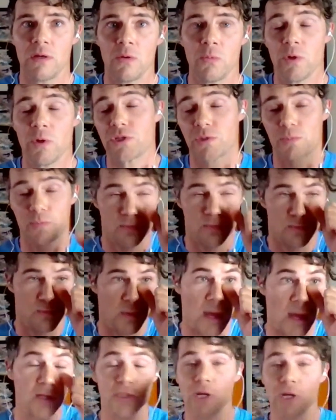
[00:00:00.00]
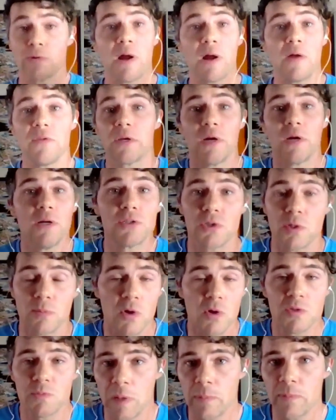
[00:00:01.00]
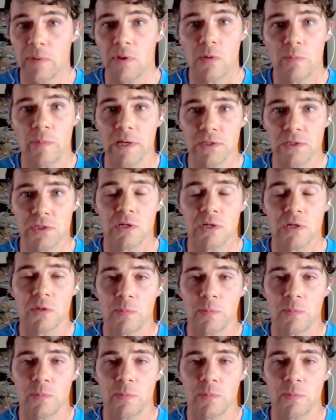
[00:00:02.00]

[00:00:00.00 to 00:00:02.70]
which actually around the country most people are paycheck to